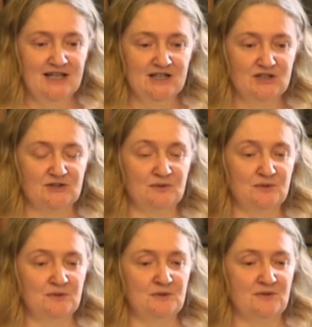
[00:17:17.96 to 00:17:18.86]

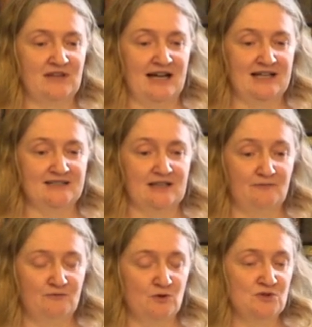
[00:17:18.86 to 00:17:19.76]
So that's a
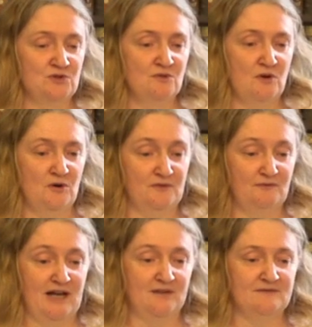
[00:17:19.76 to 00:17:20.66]
photo of the
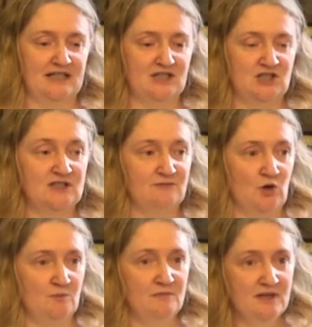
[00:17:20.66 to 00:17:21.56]
five ditches
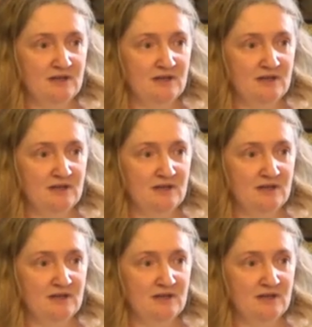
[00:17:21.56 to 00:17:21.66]
from